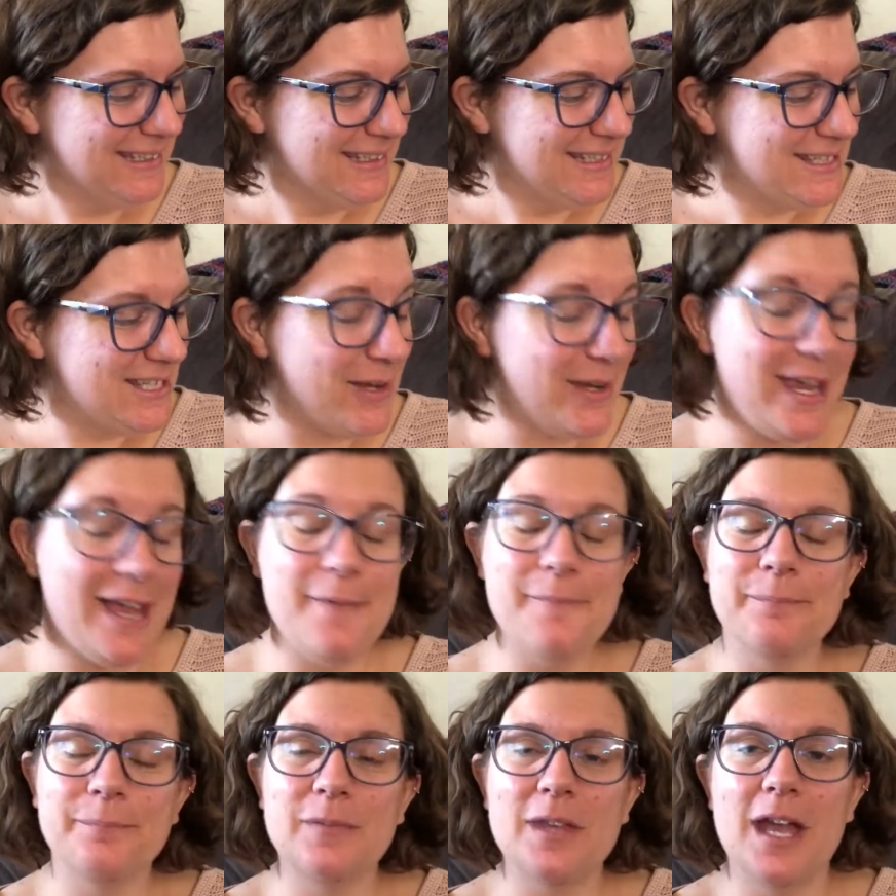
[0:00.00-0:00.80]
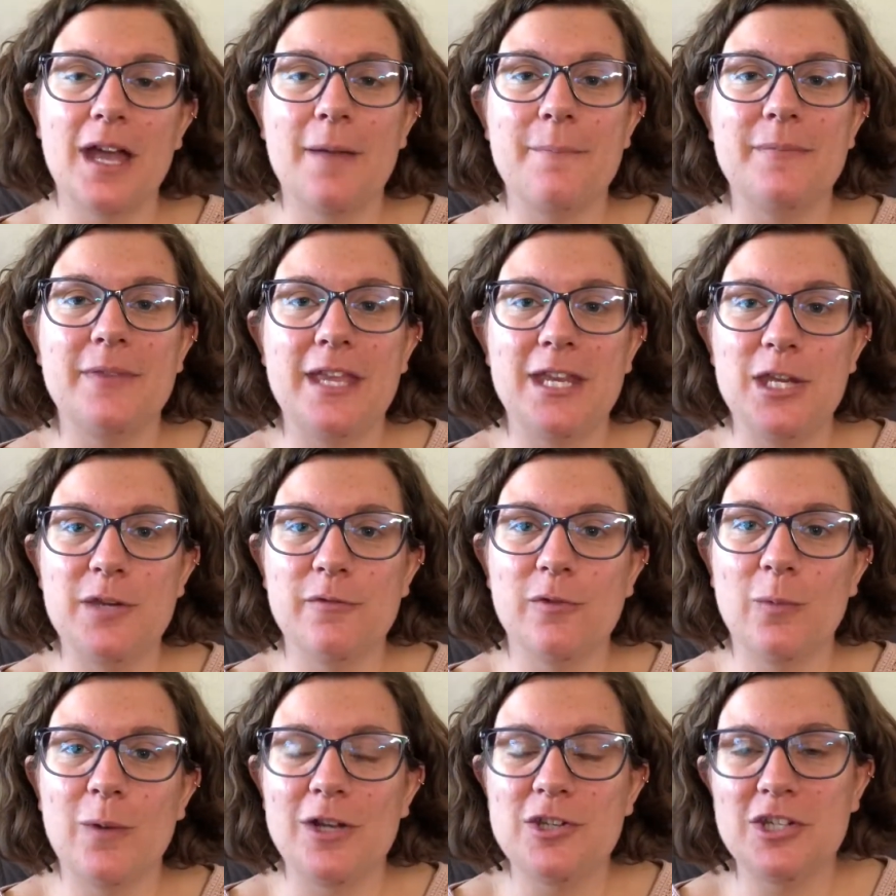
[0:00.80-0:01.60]
So yeah, thank you
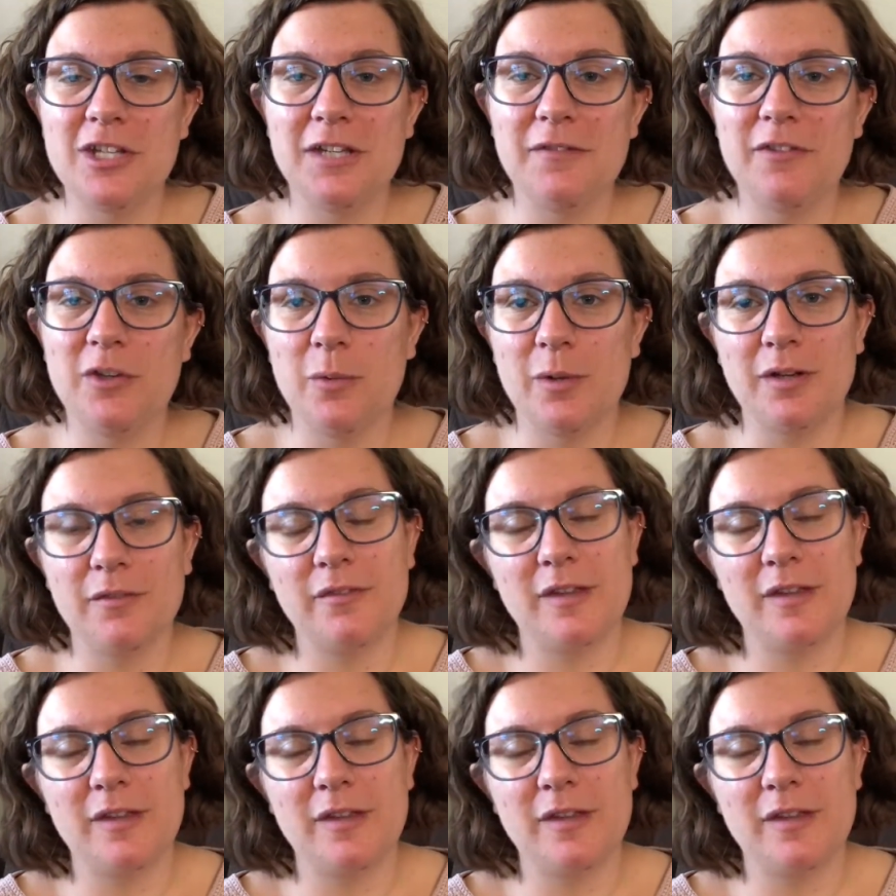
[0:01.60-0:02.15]
for watching. If you want to